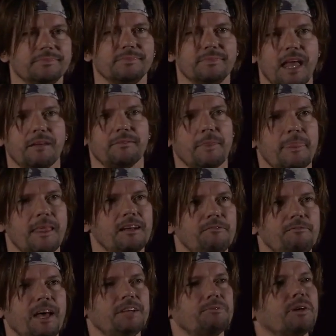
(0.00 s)
an
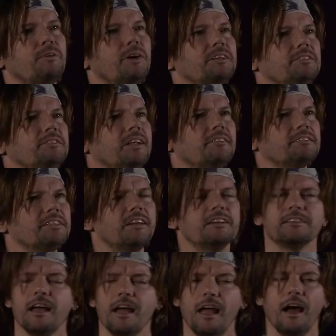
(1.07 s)
event we're going to downstairs.
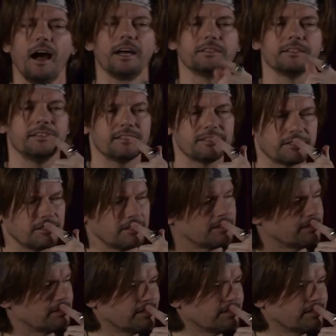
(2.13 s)
I said, listen, girls,